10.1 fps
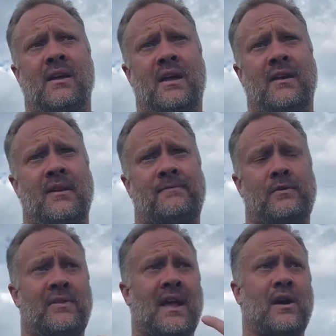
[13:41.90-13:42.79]
if
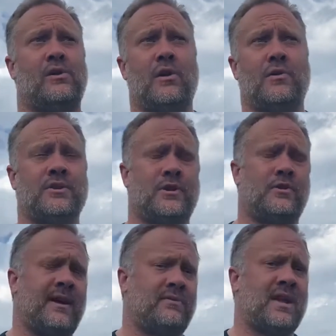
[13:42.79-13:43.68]
they're that close and you
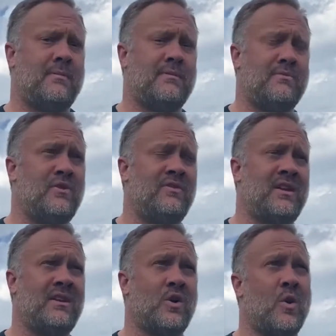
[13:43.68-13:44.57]
don't have time to move,
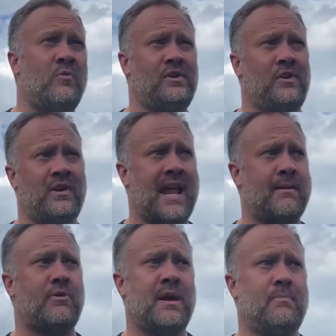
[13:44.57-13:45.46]
then hopefully you're
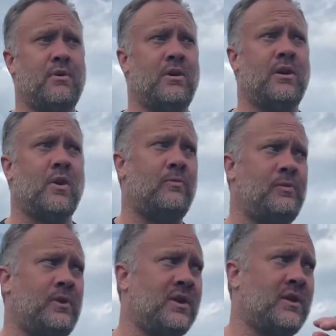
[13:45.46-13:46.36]
camoed up good, and
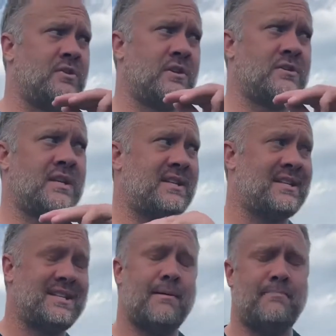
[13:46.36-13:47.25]
hopefully you can just
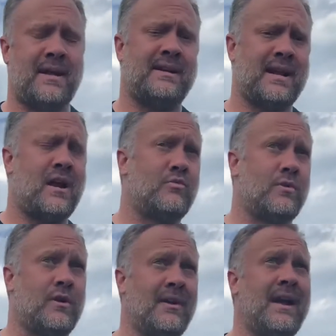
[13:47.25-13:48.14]
stay bedded down
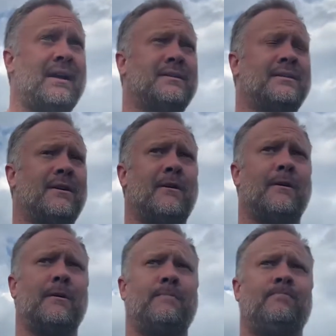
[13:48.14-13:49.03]
where you're at.
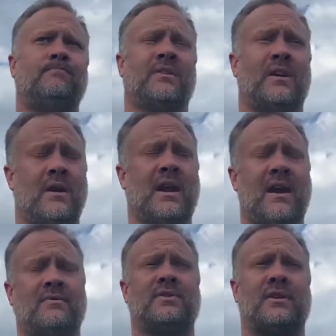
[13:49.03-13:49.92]
And
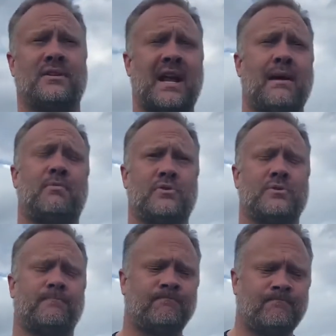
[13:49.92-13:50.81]
obviously snipers,